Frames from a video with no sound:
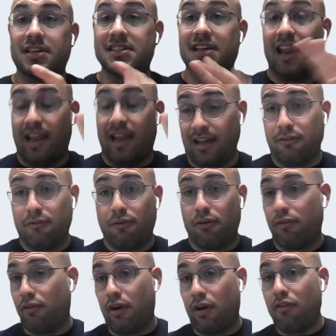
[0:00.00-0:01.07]
is a lot
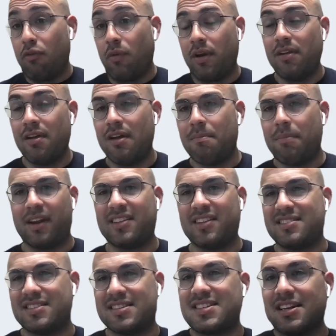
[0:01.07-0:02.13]
for everyone, but
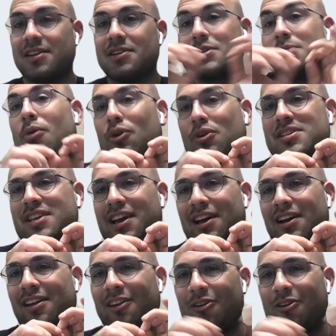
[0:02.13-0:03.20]
it's still small
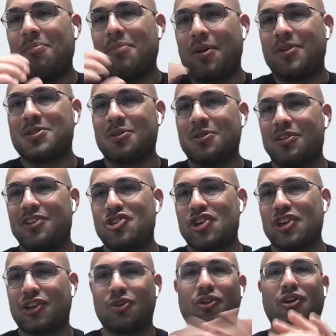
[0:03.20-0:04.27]
scale in comparison to
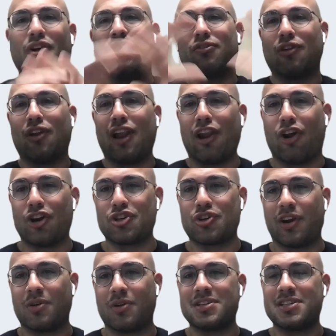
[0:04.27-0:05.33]
the
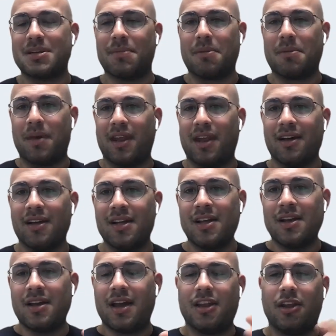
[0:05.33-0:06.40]
larger ecosystem of Meta.
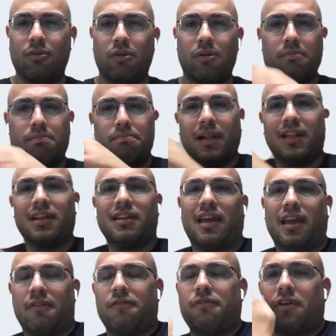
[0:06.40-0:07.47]
And you're building
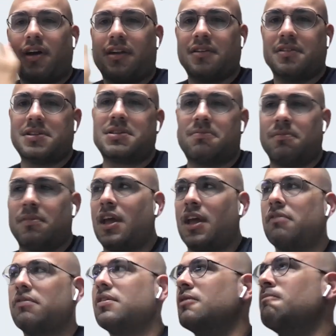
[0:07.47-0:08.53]
the infra and this
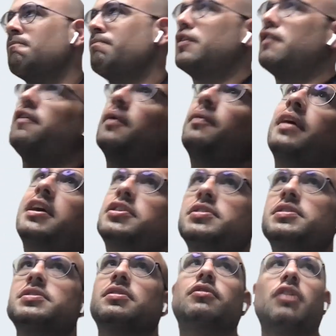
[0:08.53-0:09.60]
kind of the
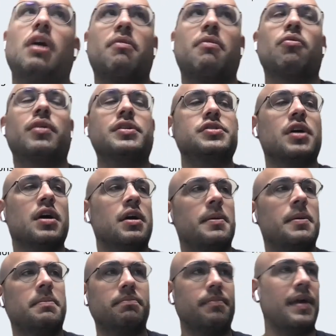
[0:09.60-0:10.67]
foundation is on top of which
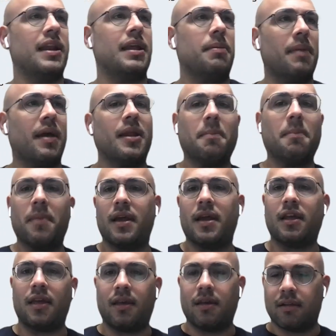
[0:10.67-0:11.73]

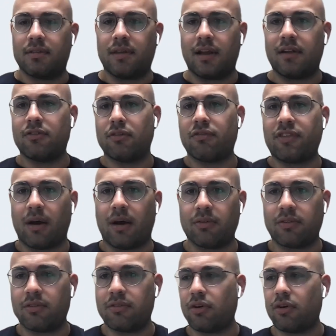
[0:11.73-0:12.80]
many tens of
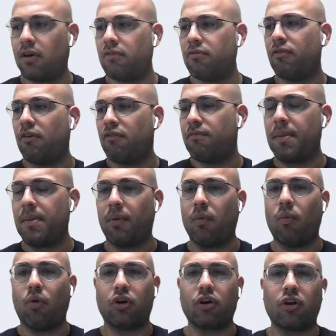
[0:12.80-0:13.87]
thousands of
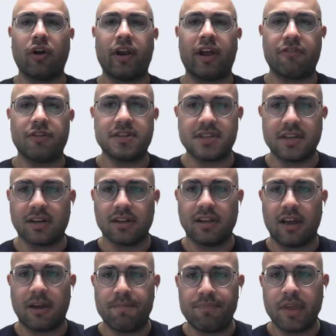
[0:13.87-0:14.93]
people work on every single
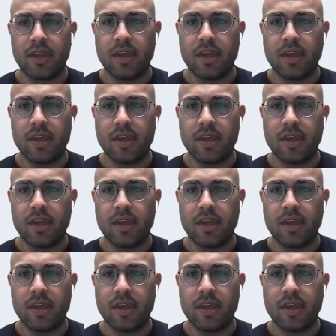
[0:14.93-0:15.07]
day.